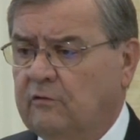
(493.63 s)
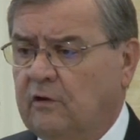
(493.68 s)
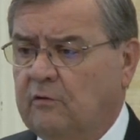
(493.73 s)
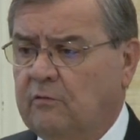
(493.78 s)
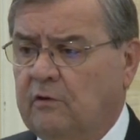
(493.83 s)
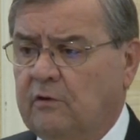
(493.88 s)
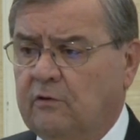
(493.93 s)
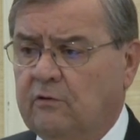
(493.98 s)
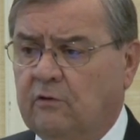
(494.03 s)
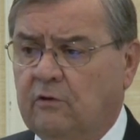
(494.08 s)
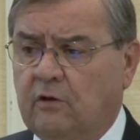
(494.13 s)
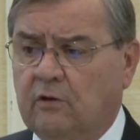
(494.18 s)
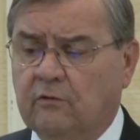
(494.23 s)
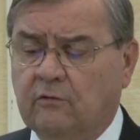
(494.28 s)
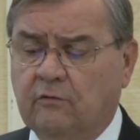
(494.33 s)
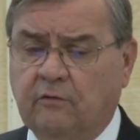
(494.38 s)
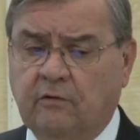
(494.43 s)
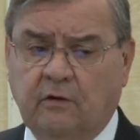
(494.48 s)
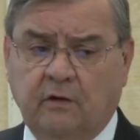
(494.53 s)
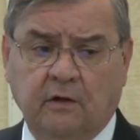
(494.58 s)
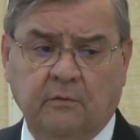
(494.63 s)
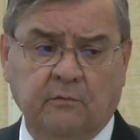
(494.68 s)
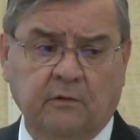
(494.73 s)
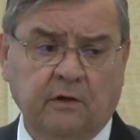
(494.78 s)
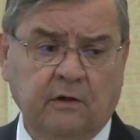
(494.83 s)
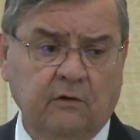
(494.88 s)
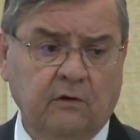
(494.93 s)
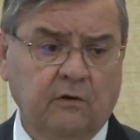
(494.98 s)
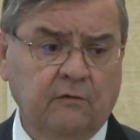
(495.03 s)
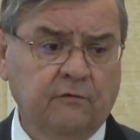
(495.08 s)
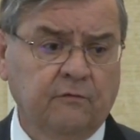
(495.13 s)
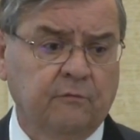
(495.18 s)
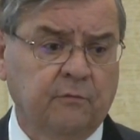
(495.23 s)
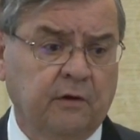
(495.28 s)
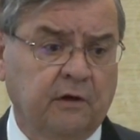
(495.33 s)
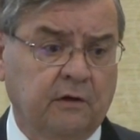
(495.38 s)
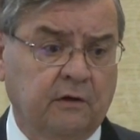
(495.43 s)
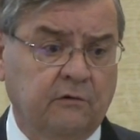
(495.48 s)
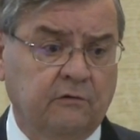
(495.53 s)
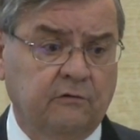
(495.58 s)
So I went and talked with him, and he offered
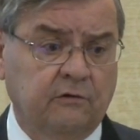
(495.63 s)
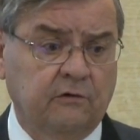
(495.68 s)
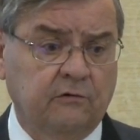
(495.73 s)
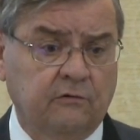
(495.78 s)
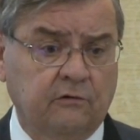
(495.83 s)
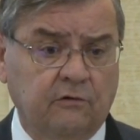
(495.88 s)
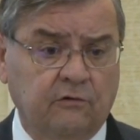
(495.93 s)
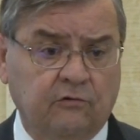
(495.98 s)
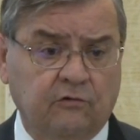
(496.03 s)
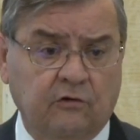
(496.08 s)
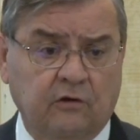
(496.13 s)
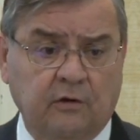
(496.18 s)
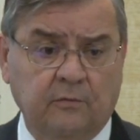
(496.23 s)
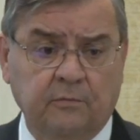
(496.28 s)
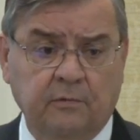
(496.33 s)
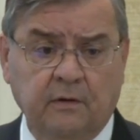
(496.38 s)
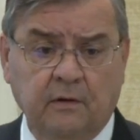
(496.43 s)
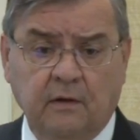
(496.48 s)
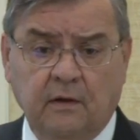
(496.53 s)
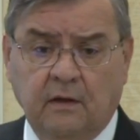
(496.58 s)
me an assistantship